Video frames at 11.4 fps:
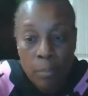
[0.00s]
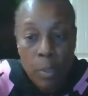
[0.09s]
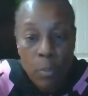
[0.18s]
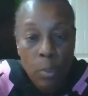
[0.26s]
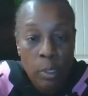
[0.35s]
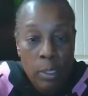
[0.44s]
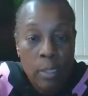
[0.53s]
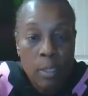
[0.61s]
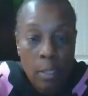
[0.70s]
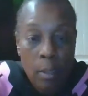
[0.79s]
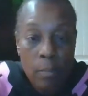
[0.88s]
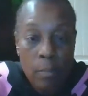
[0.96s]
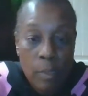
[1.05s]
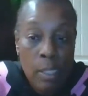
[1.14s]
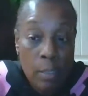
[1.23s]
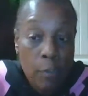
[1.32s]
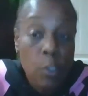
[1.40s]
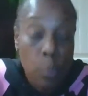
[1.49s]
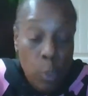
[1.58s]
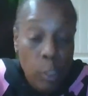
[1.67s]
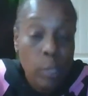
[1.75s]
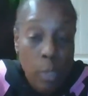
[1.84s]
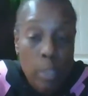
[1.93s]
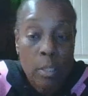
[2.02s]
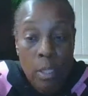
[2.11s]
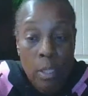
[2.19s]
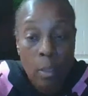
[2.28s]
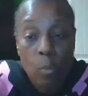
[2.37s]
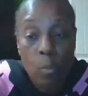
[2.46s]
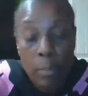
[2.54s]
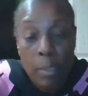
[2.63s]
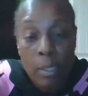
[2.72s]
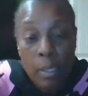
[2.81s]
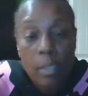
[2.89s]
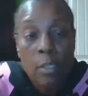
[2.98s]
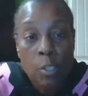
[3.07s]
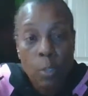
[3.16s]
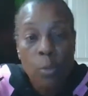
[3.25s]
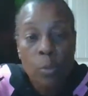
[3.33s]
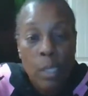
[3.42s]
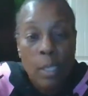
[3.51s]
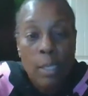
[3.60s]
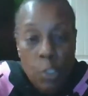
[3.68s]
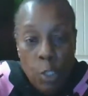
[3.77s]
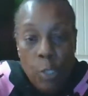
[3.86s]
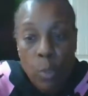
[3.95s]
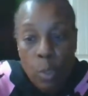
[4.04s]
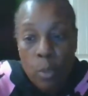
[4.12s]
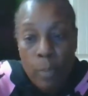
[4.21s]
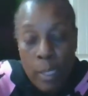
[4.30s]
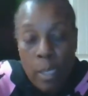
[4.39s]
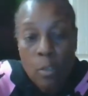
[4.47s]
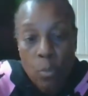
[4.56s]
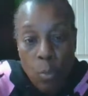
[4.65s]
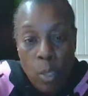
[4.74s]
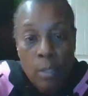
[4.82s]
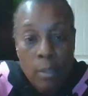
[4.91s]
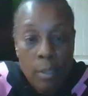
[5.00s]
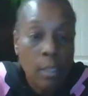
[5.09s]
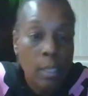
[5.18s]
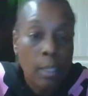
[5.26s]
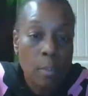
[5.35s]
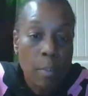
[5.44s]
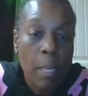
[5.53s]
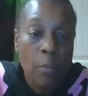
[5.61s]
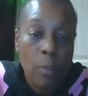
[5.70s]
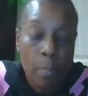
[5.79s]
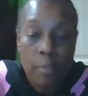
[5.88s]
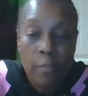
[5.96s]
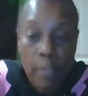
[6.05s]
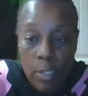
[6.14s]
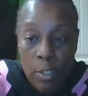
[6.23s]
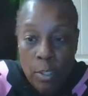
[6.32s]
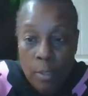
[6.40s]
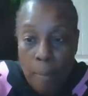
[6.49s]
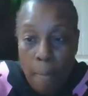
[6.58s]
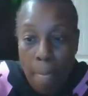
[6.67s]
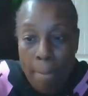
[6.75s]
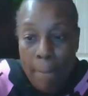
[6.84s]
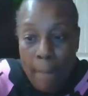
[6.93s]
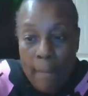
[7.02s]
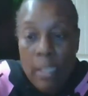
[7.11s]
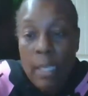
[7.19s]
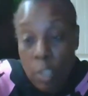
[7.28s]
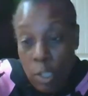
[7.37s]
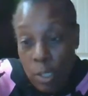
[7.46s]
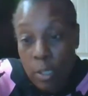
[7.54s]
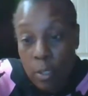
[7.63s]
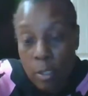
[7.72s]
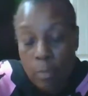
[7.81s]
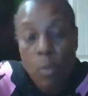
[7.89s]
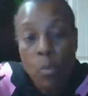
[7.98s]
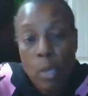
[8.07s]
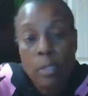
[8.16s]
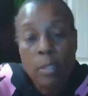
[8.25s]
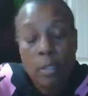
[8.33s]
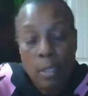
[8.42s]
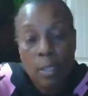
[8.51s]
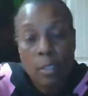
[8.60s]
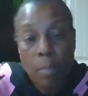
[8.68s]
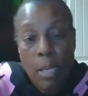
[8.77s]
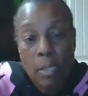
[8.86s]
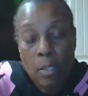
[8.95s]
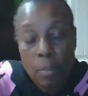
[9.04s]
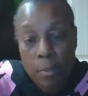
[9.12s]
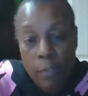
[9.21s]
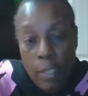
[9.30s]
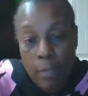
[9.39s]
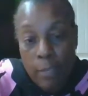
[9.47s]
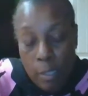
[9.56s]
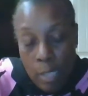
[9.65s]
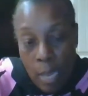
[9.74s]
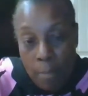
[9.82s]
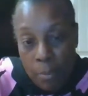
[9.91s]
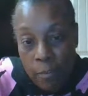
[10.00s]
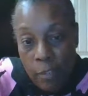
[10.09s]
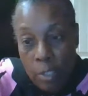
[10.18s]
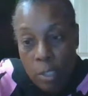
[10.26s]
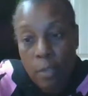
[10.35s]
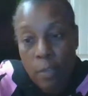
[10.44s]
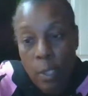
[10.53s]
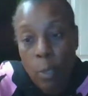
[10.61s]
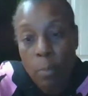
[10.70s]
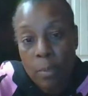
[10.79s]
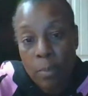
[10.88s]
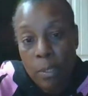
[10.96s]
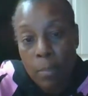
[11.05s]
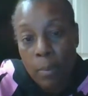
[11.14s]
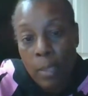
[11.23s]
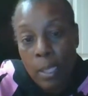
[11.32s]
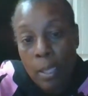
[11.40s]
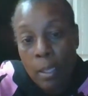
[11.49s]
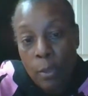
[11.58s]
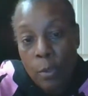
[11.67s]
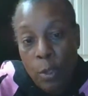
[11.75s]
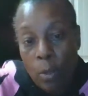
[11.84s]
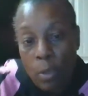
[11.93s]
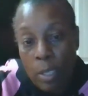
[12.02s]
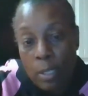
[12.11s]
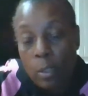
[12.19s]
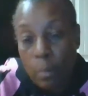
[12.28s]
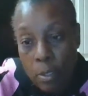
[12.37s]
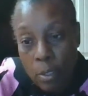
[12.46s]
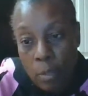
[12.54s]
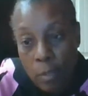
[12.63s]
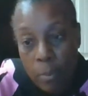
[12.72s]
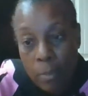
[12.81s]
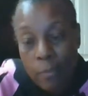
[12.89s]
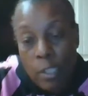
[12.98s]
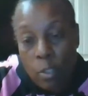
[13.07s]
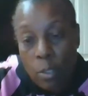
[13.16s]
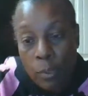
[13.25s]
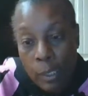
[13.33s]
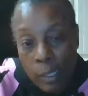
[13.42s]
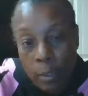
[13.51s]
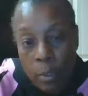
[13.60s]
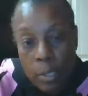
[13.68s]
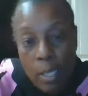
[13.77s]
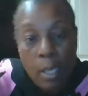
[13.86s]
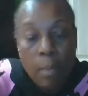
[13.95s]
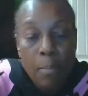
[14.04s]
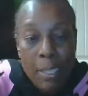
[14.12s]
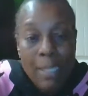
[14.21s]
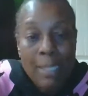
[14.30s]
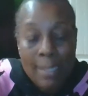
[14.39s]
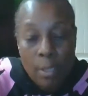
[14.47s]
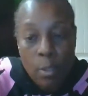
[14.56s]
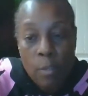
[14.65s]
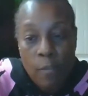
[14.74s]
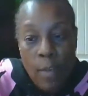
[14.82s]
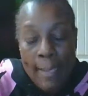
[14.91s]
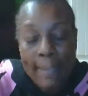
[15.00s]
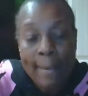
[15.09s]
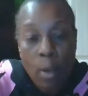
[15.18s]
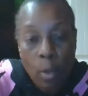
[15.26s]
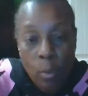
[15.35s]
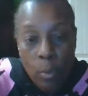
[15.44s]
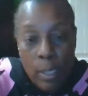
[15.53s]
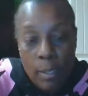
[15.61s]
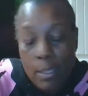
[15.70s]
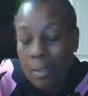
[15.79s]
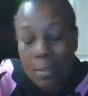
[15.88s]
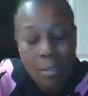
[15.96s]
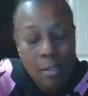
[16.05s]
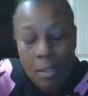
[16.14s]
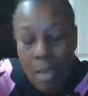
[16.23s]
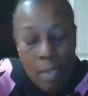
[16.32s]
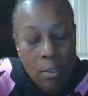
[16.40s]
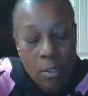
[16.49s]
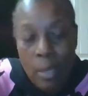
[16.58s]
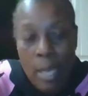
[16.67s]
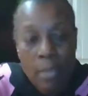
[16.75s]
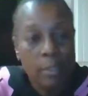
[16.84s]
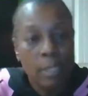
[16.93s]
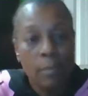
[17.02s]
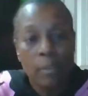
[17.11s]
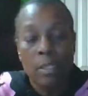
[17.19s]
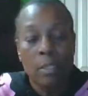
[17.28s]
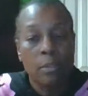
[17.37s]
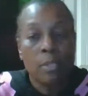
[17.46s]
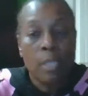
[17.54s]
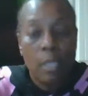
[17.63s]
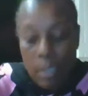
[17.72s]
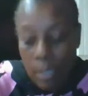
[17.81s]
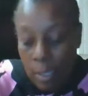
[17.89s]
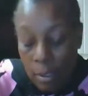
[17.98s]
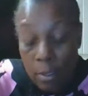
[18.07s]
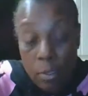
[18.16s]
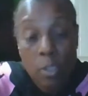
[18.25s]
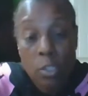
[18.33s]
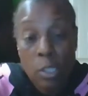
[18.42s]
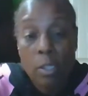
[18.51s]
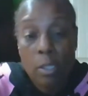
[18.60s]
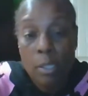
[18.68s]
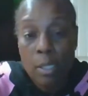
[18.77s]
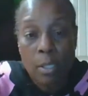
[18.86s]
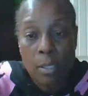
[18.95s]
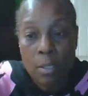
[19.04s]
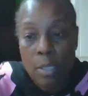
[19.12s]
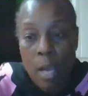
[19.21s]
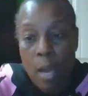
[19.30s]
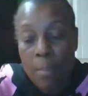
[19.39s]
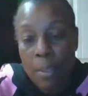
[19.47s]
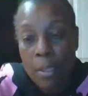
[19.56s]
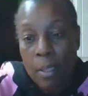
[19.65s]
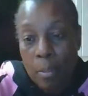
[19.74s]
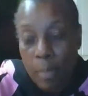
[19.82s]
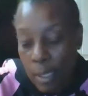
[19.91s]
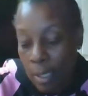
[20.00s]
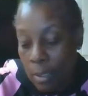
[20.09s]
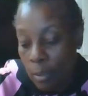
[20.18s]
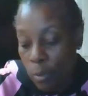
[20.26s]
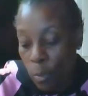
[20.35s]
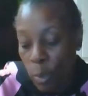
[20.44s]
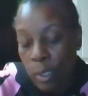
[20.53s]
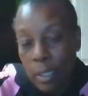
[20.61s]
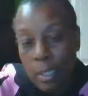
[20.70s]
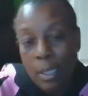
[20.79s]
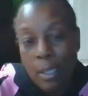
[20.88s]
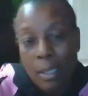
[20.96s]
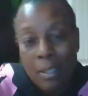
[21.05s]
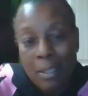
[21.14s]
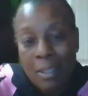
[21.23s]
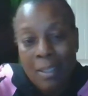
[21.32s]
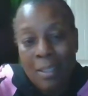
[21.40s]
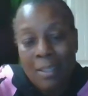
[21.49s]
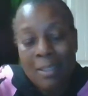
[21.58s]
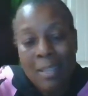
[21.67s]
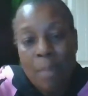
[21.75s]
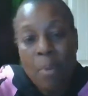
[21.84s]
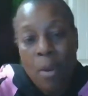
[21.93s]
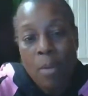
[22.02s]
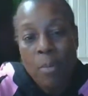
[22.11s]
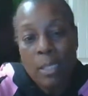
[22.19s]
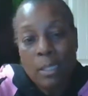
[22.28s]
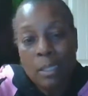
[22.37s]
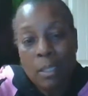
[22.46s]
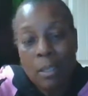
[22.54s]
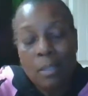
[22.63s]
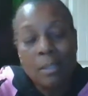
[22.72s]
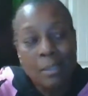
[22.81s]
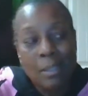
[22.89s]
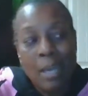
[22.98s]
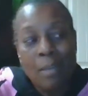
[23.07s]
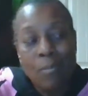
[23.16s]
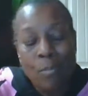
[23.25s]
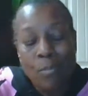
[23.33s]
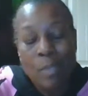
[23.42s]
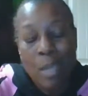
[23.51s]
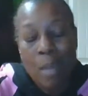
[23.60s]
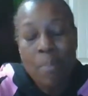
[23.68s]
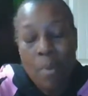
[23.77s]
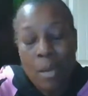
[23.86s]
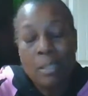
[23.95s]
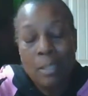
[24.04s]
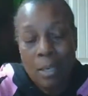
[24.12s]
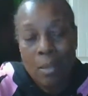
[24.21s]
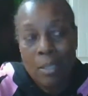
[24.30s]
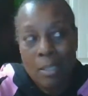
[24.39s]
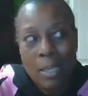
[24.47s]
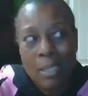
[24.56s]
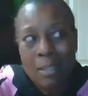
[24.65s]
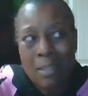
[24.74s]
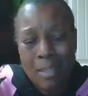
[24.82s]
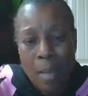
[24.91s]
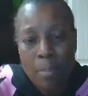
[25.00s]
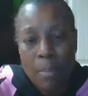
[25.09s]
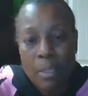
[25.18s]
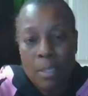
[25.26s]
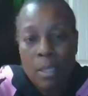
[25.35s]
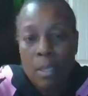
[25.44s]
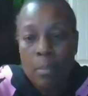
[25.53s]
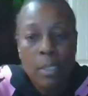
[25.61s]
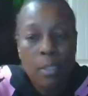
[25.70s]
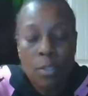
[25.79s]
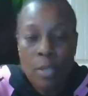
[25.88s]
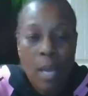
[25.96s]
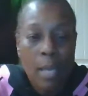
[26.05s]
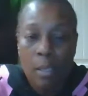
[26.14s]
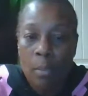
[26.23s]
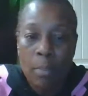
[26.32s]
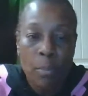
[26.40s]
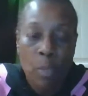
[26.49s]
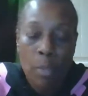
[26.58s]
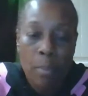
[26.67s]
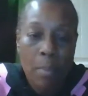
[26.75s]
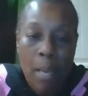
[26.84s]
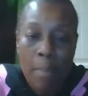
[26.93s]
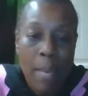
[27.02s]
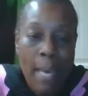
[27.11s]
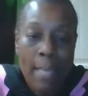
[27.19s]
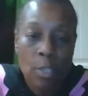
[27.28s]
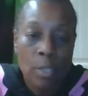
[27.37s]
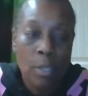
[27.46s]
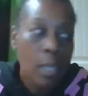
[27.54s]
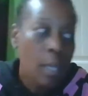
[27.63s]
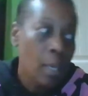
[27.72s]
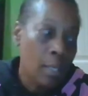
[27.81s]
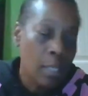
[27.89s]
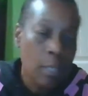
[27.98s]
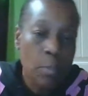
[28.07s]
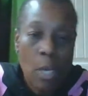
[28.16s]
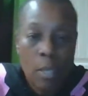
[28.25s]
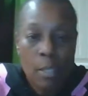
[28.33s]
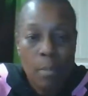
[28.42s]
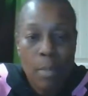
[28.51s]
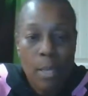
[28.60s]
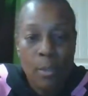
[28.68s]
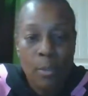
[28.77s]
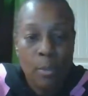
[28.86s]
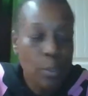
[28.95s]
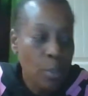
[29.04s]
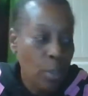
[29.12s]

to be really to help. If she really wants to help women, she will, because one of the things about the profession, yes, she is. But one of the things about that profession of helping people, a human service professional, is being certified, and she's not. So I don't even entertain that nonsense. She just needs to stop, because it's really that part right there. That part there is like, stop it, because you're not helping women by bashing and keep talking about,